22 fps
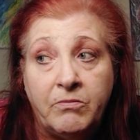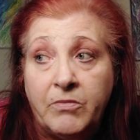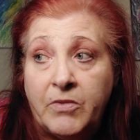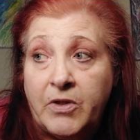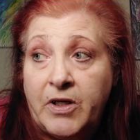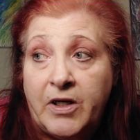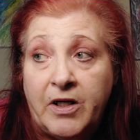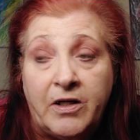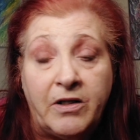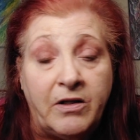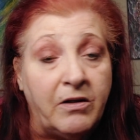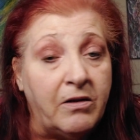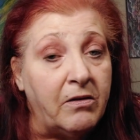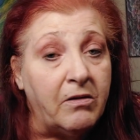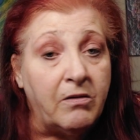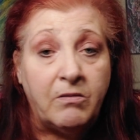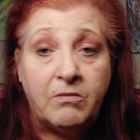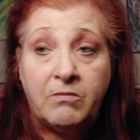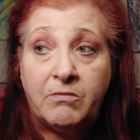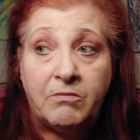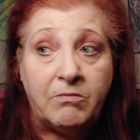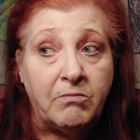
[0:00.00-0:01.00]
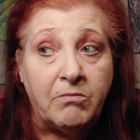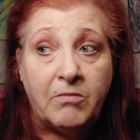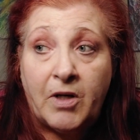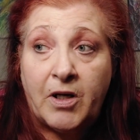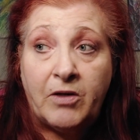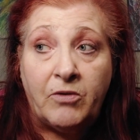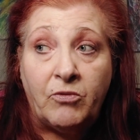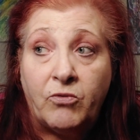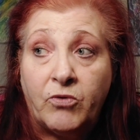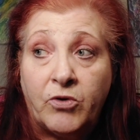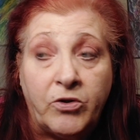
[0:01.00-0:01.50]
Again,
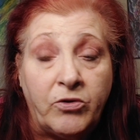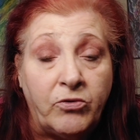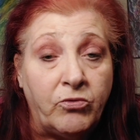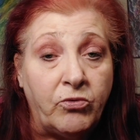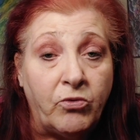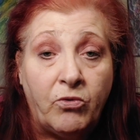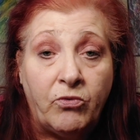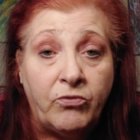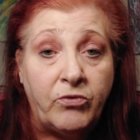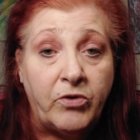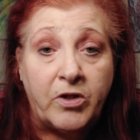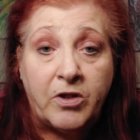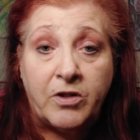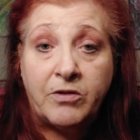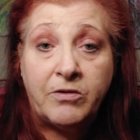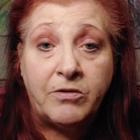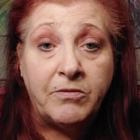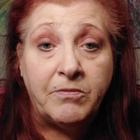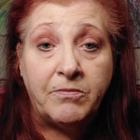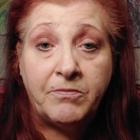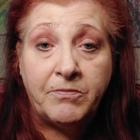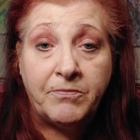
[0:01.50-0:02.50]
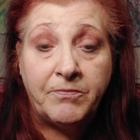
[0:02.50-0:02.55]
I don't control this.